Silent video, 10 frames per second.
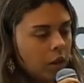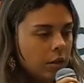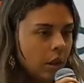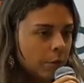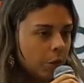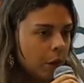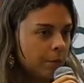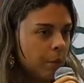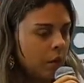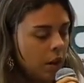in some
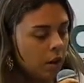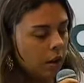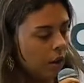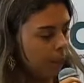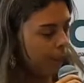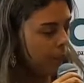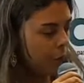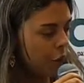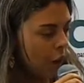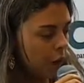terms
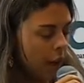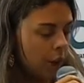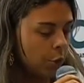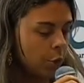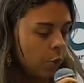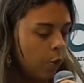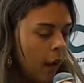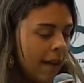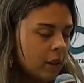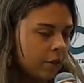the child has to
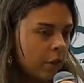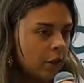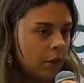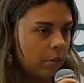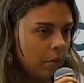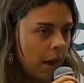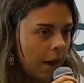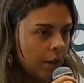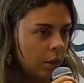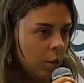ask for some
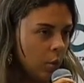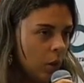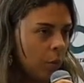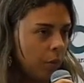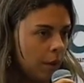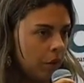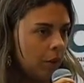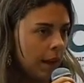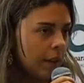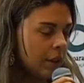item to accomplish the
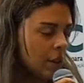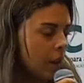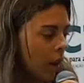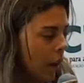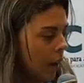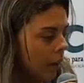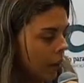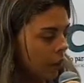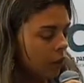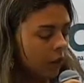task, and in
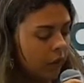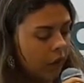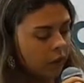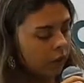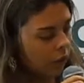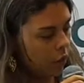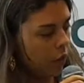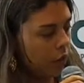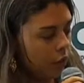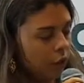
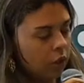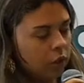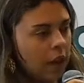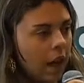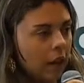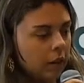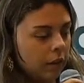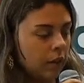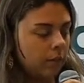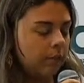another term
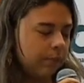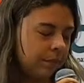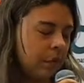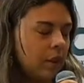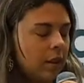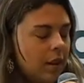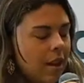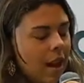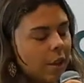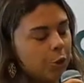
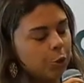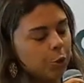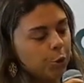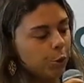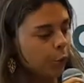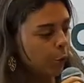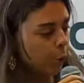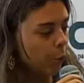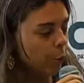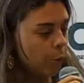he had
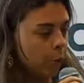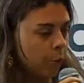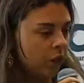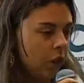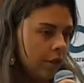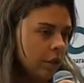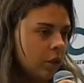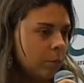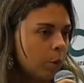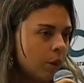to give
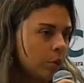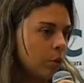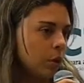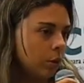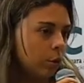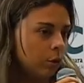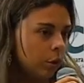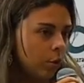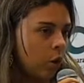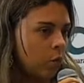some object to the
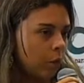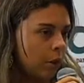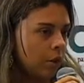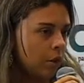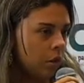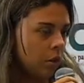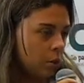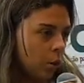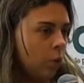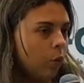tutor to accomplish.
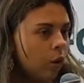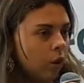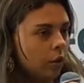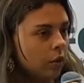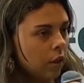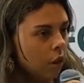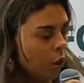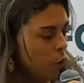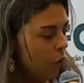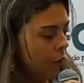So we work
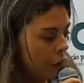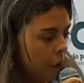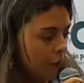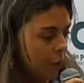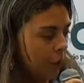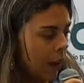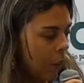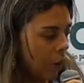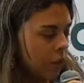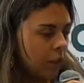with the concept
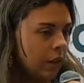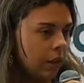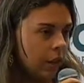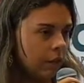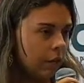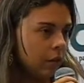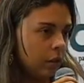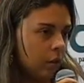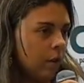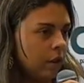I want and I give you,
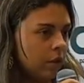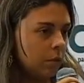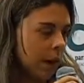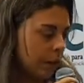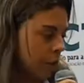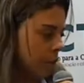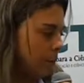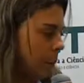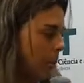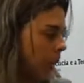verbose by
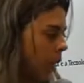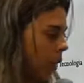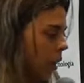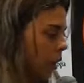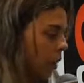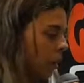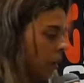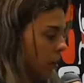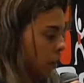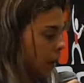turn.
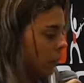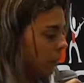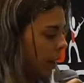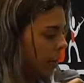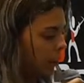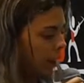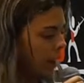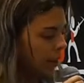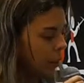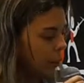The second level, the
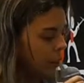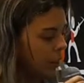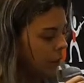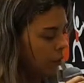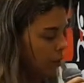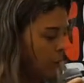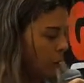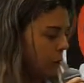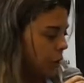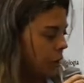ask and receive,
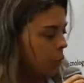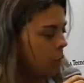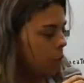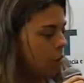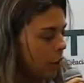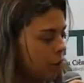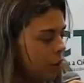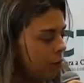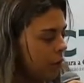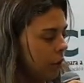which is a
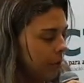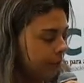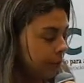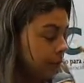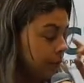collaborative